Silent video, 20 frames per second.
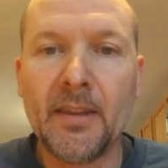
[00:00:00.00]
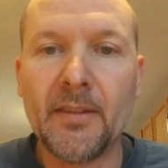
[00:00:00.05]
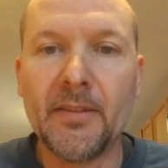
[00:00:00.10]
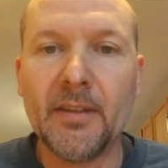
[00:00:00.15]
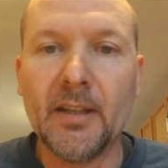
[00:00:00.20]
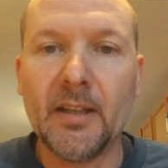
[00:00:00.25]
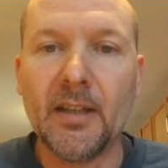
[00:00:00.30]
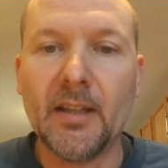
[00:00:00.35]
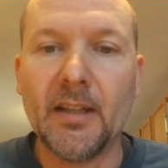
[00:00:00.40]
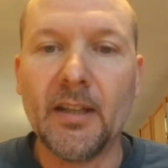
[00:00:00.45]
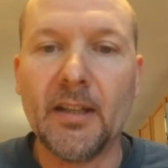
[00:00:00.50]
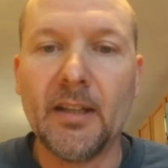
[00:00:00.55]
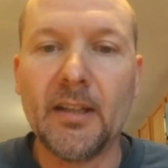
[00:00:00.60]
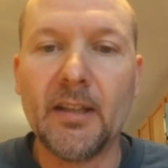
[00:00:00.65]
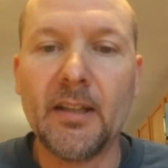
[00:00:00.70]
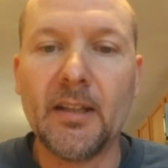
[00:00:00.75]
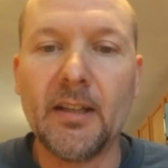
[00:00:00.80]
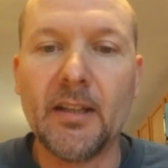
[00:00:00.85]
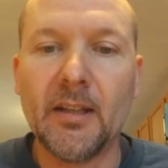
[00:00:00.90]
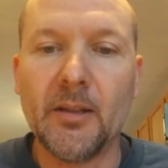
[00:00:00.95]
that
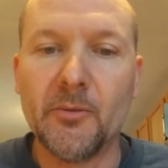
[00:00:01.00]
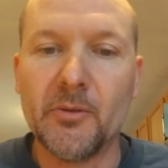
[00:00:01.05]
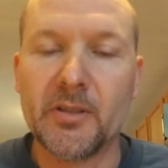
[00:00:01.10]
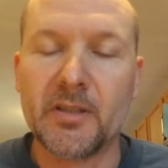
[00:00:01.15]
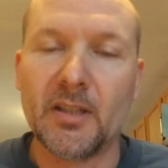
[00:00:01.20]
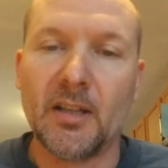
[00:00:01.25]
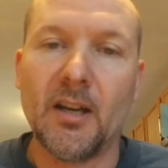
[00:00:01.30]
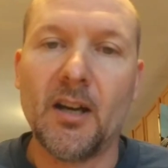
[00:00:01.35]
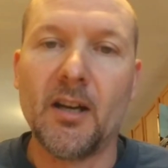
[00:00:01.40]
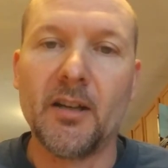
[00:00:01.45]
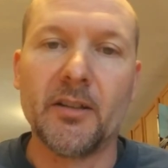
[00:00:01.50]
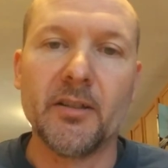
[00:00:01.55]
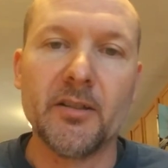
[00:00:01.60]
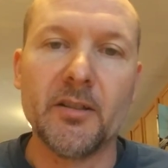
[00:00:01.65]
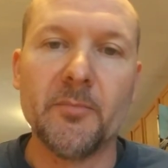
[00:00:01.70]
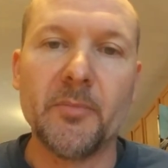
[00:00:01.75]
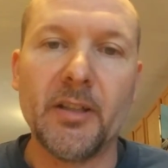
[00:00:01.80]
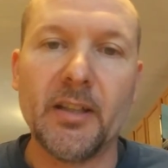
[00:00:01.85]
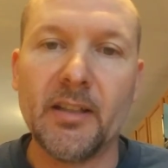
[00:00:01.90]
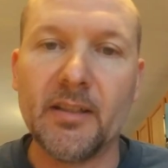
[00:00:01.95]
it was an honor
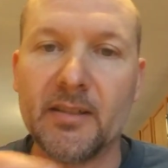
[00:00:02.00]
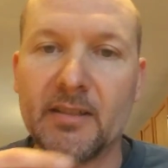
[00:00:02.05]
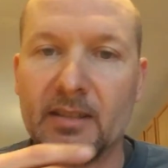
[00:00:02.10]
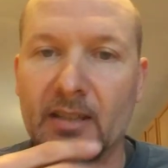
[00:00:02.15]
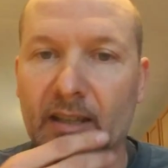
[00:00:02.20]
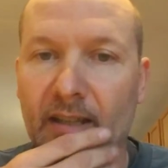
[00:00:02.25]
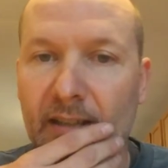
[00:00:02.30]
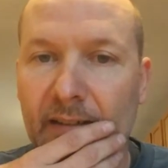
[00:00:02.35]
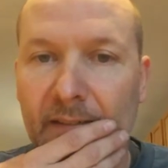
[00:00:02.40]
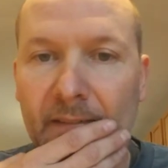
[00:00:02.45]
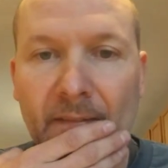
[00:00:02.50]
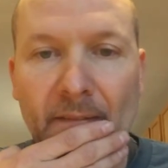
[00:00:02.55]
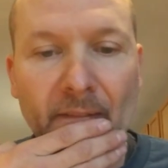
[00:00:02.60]
to be his son.